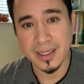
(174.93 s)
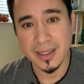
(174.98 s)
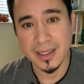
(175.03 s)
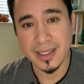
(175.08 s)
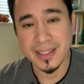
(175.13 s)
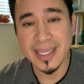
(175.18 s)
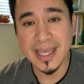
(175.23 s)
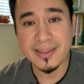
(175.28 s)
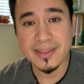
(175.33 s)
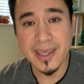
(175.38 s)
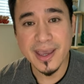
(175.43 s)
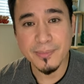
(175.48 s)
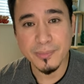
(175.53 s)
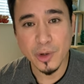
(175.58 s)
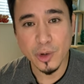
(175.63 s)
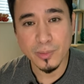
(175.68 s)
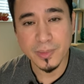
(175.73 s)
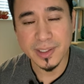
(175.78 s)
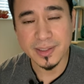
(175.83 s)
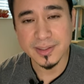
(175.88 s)
And at that
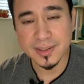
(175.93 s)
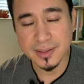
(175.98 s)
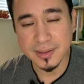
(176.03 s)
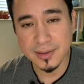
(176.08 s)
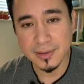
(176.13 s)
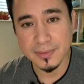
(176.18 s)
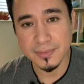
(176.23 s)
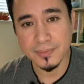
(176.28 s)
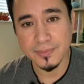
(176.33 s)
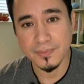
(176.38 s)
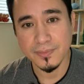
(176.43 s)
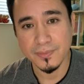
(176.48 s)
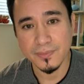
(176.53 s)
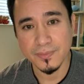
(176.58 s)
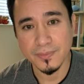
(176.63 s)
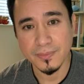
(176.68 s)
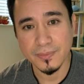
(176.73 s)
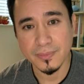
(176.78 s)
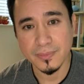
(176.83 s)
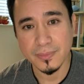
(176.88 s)
moment,
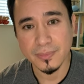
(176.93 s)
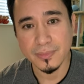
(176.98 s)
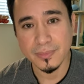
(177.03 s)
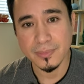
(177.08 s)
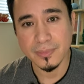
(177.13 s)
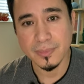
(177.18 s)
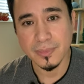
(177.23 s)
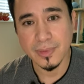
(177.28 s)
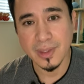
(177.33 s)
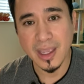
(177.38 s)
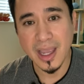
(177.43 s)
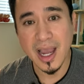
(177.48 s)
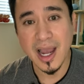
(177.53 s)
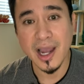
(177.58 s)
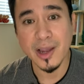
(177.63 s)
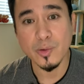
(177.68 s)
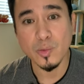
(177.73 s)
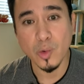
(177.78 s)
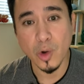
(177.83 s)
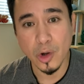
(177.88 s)

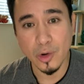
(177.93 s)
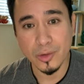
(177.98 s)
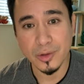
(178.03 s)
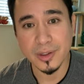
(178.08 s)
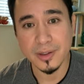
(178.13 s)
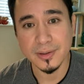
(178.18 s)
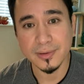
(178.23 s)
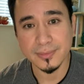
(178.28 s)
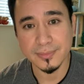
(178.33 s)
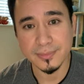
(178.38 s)
I woke.